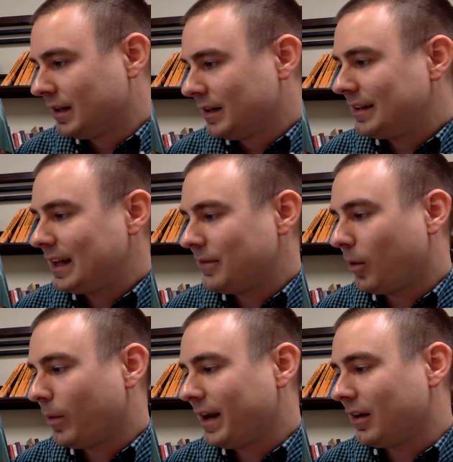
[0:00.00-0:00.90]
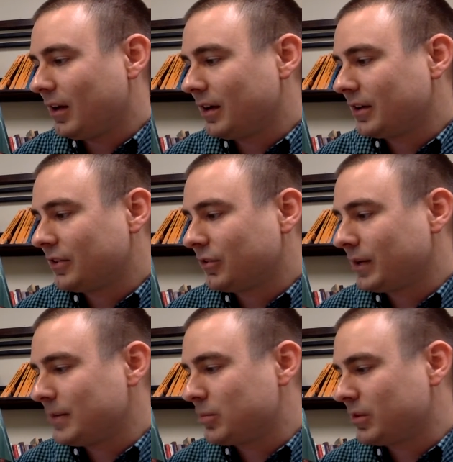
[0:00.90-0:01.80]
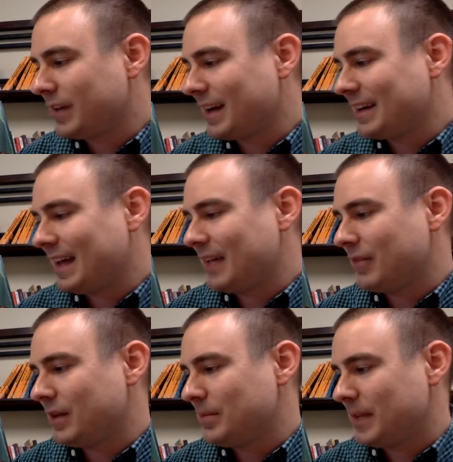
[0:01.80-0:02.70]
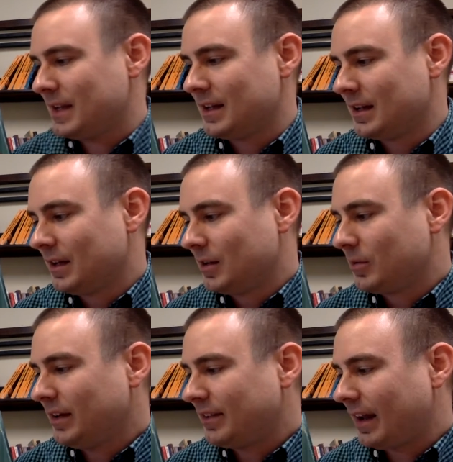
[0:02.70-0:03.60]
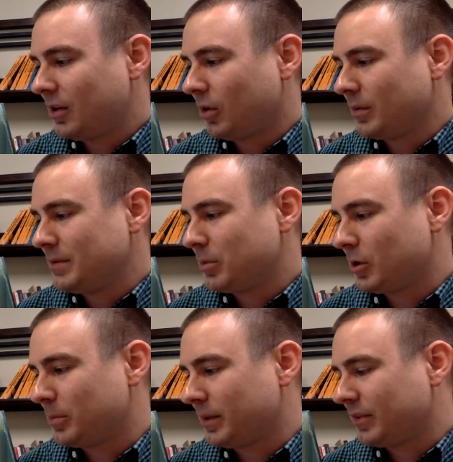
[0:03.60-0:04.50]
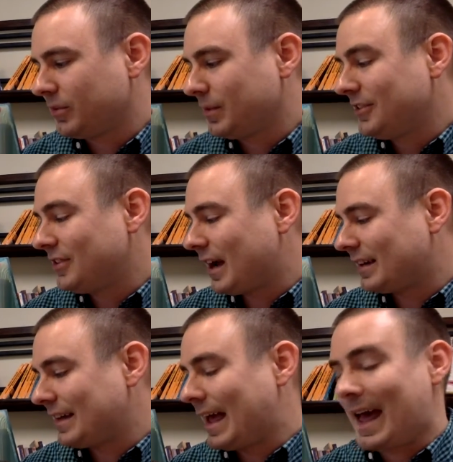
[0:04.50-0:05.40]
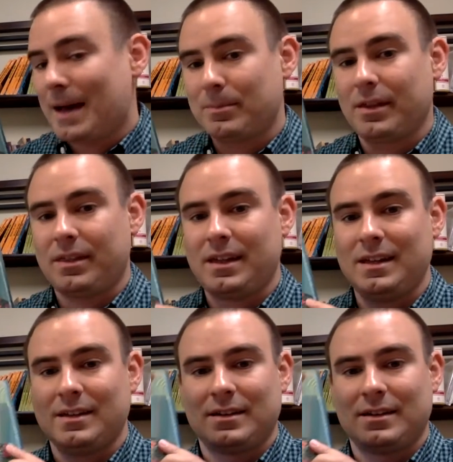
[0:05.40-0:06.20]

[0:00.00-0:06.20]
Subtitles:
Save a whale, hug a tree, protect every bee. Recycle, repurpose, reject apathy.